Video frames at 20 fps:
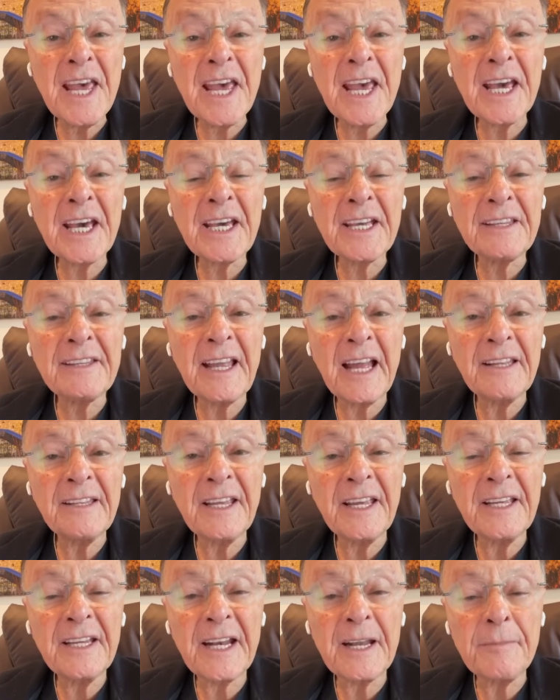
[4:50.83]
who
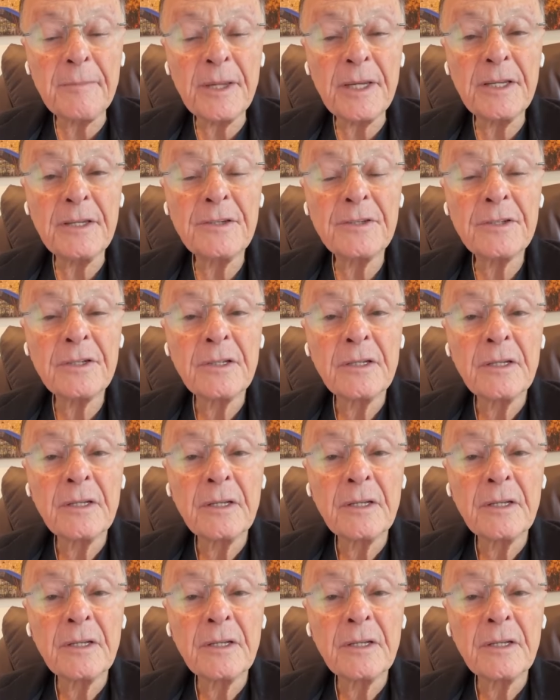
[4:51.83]
truly